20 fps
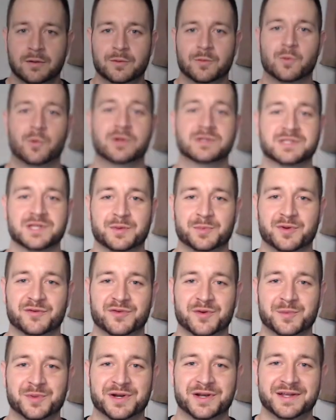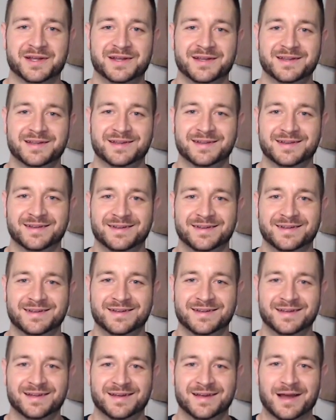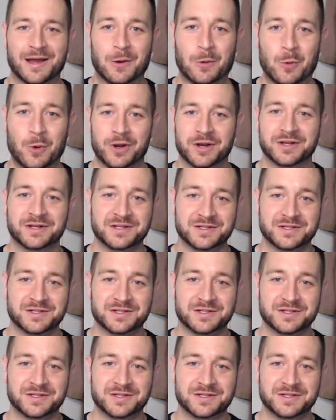What's up, everybody? I wanted